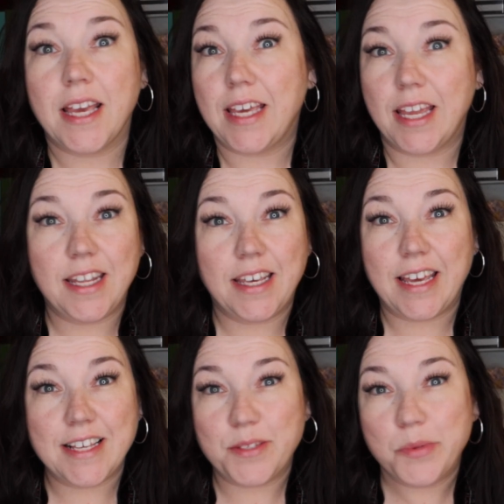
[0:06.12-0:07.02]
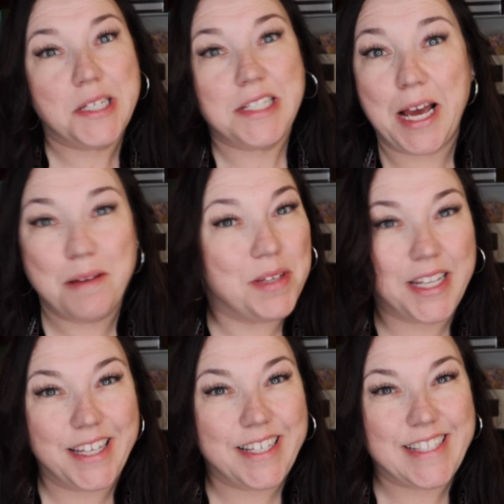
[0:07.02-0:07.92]
Can you guess what time it
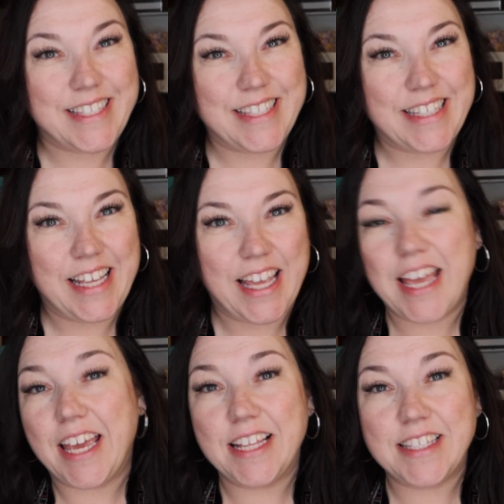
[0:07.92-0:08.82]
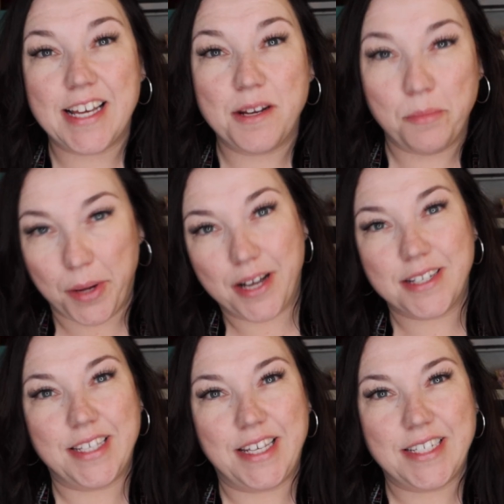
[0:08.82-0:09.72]
is? It's
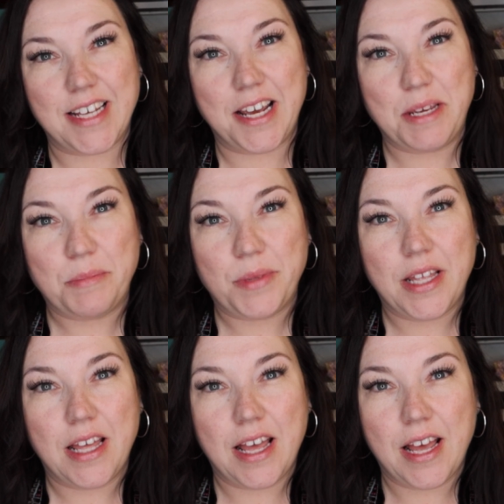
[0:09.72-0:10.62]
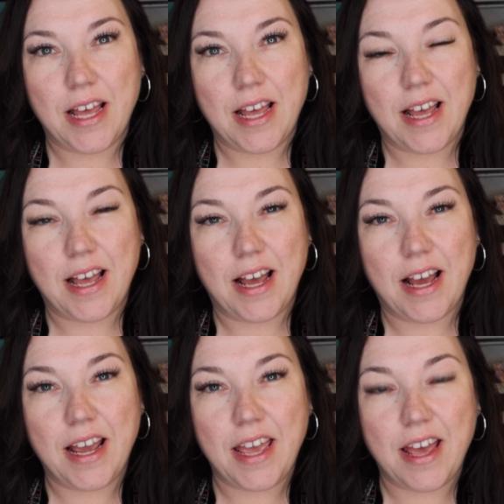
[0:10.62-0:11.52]
unboxing time.
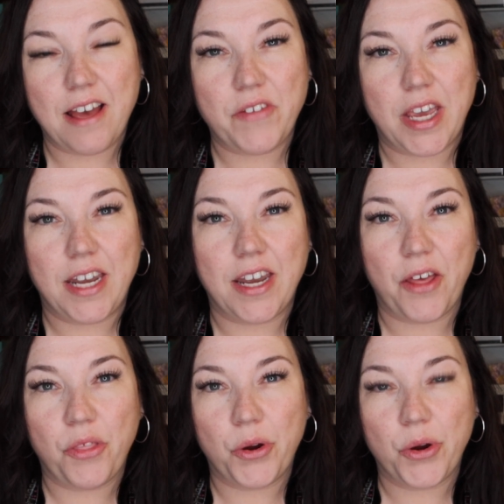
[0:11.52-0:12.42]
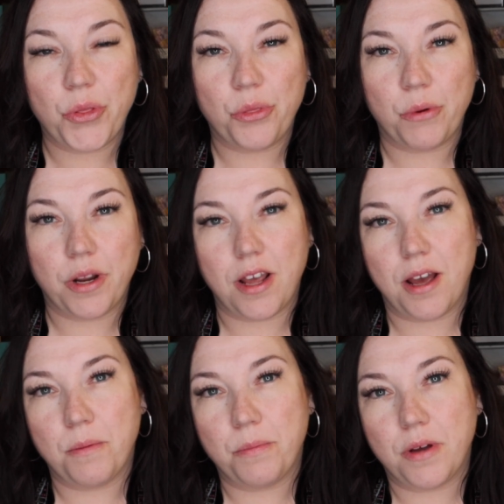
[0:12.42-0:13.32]
I have another
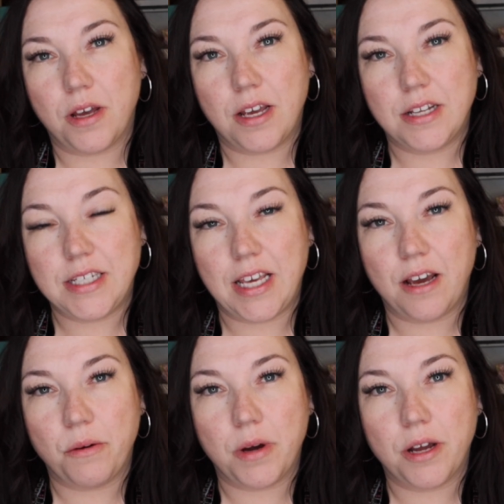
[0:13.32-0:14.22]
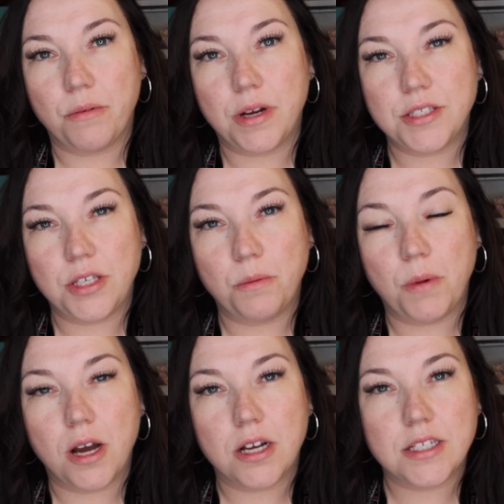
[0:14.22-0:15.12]
ThredUP DIY rescue
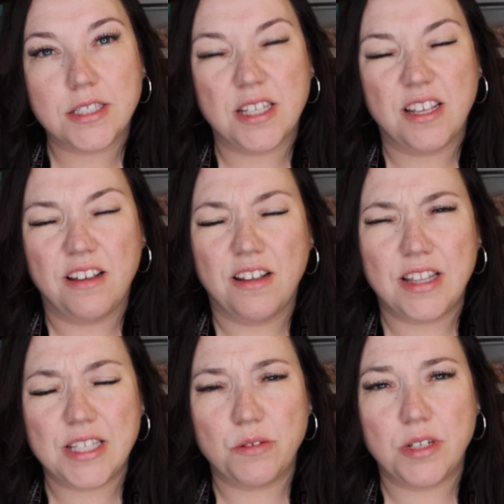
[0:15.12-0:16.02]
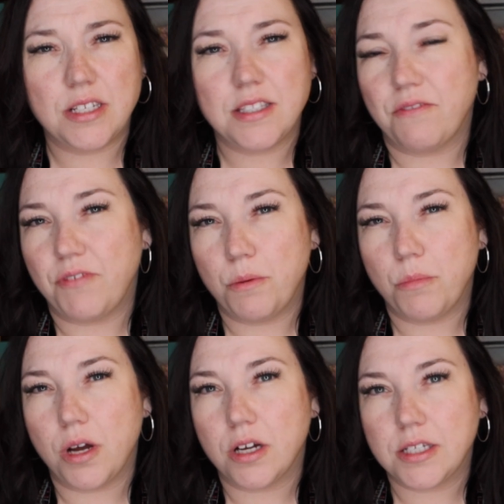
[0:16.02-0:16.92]
box. This one is the fun
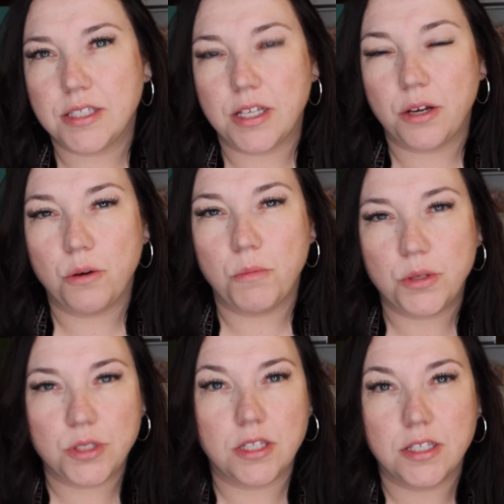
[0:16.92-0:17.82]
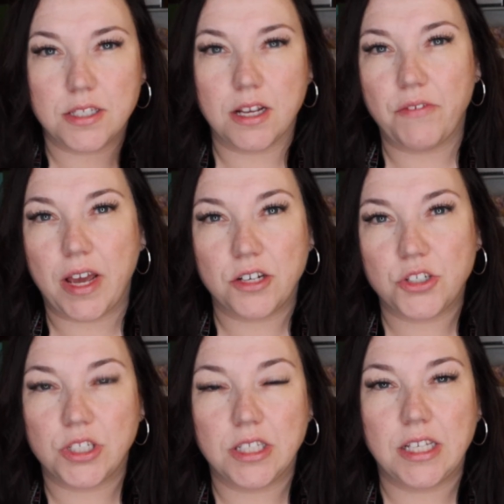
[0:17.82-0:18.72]
box, so most of the stuff
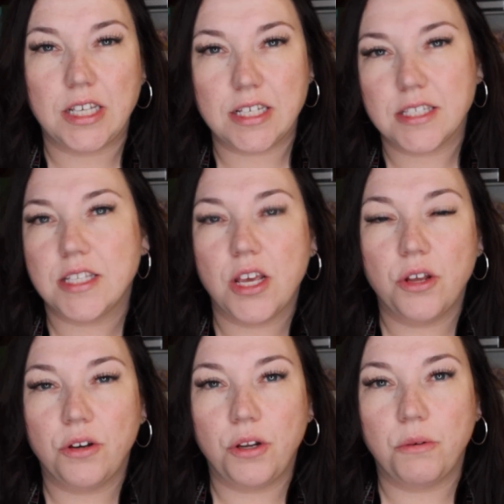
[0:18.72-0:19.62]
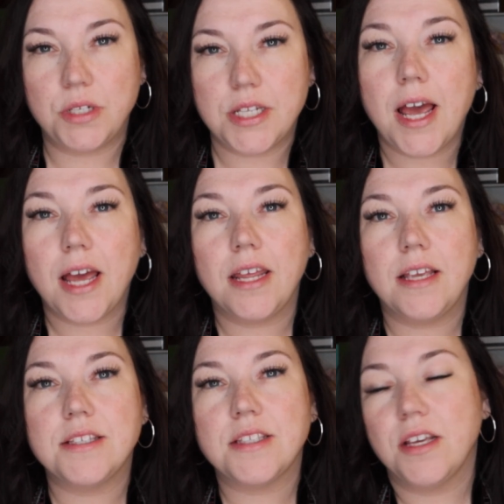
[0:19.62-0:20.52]
actually is new at
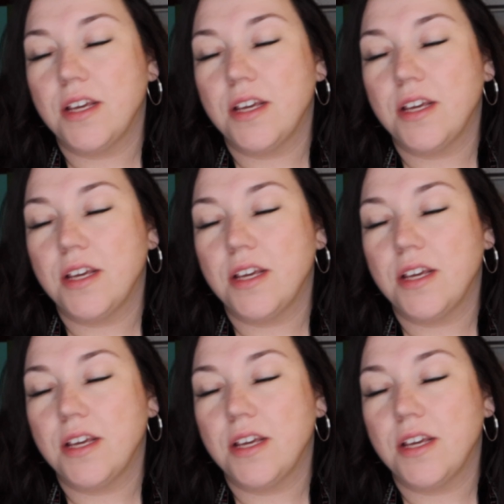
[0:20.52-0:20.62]
tags.